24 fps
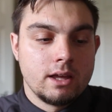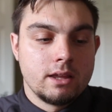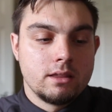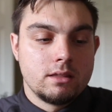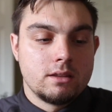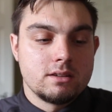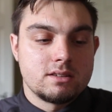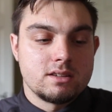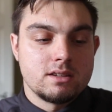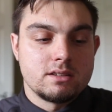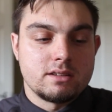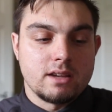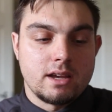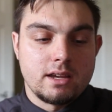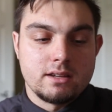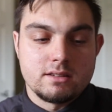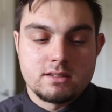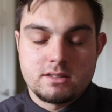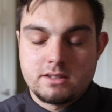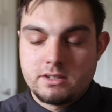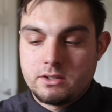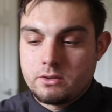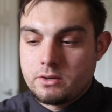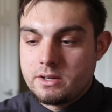This is a
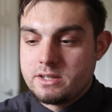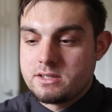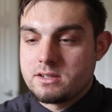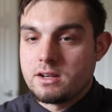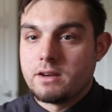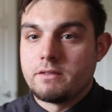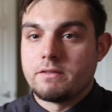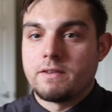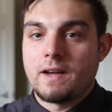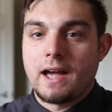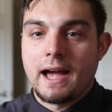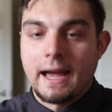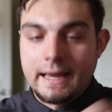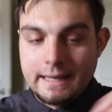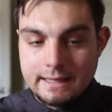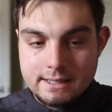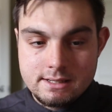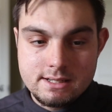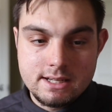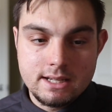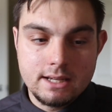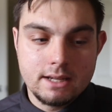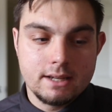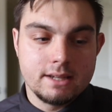series of
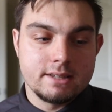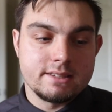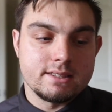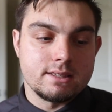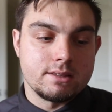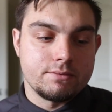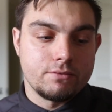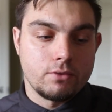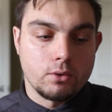ideas